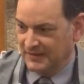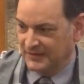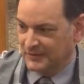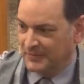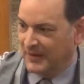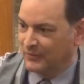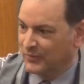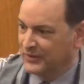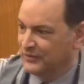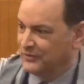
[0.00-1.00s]
It's about
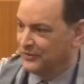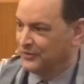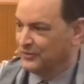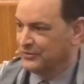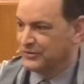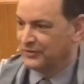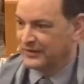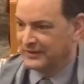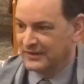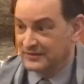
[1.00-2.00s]
what you do
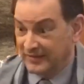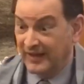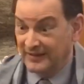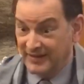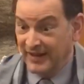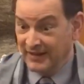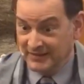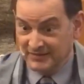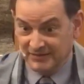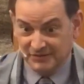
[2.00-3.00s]
during these 10
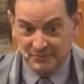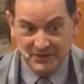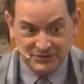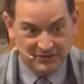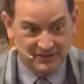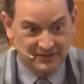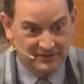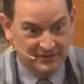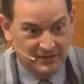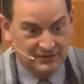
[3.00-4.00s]
days, especially.